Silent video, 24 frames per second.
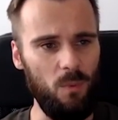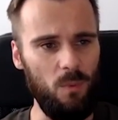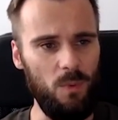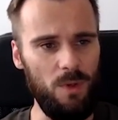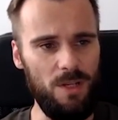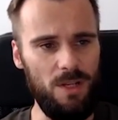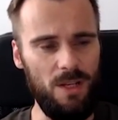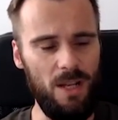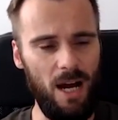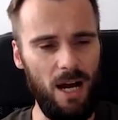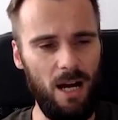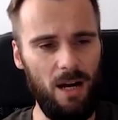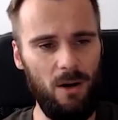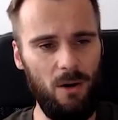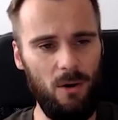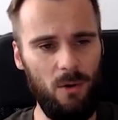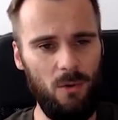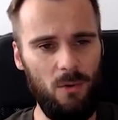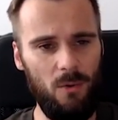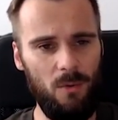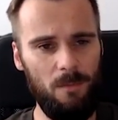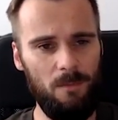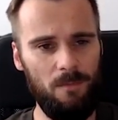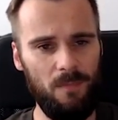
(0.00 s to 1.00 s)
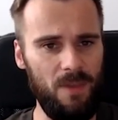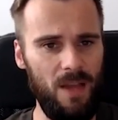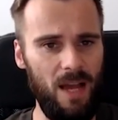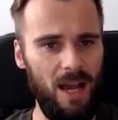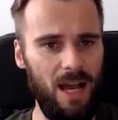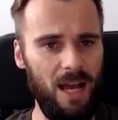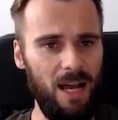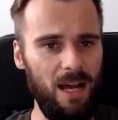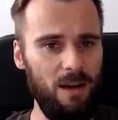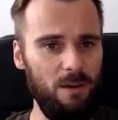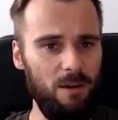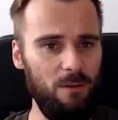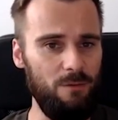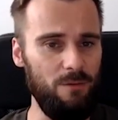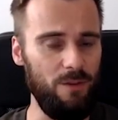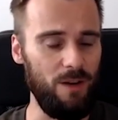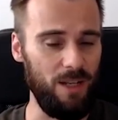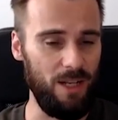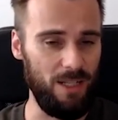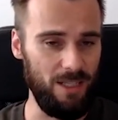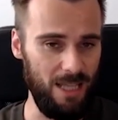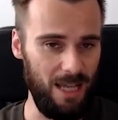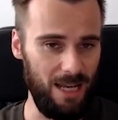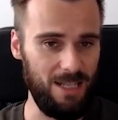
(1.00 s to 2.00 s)
we now have
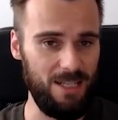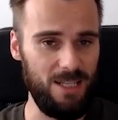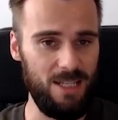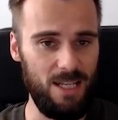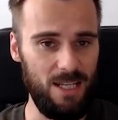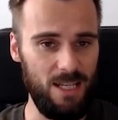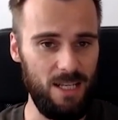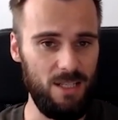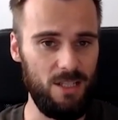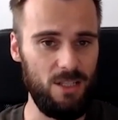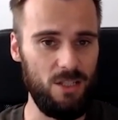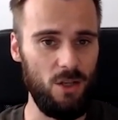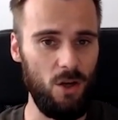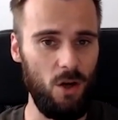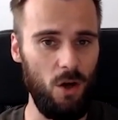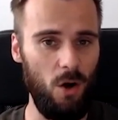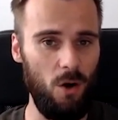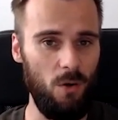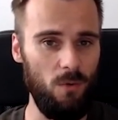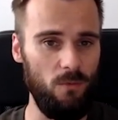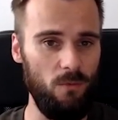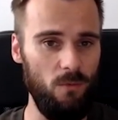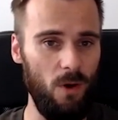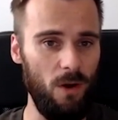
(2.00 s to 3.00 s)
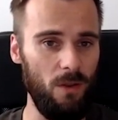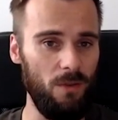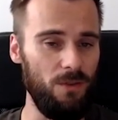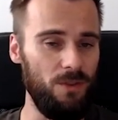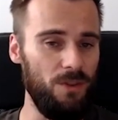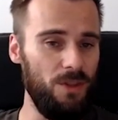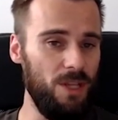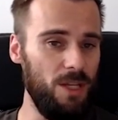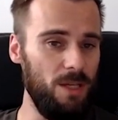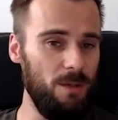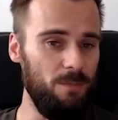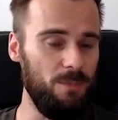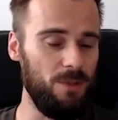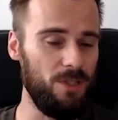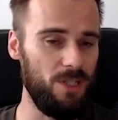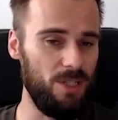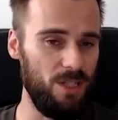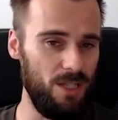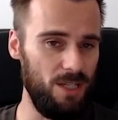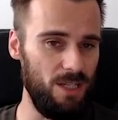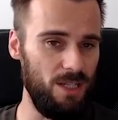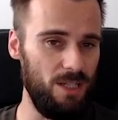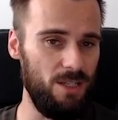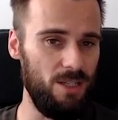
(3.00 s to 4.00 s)
an analysis of what
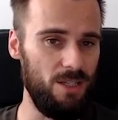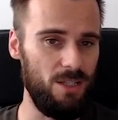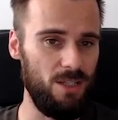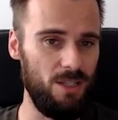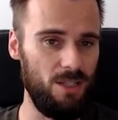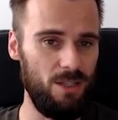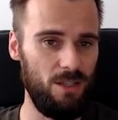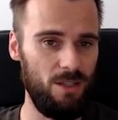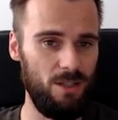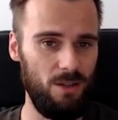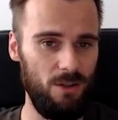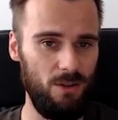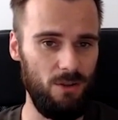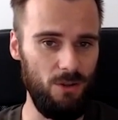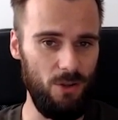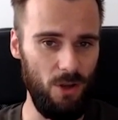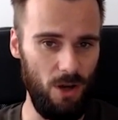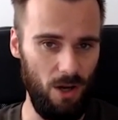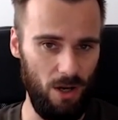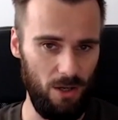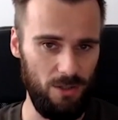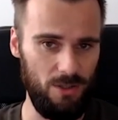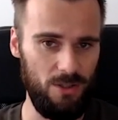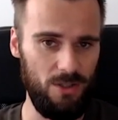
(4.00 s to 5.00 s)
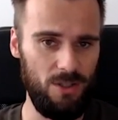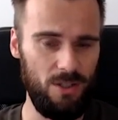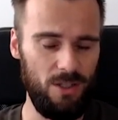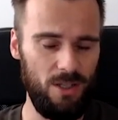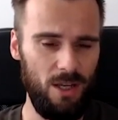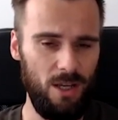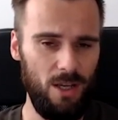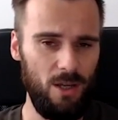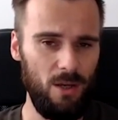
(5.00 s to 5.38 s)
DeepSeas does.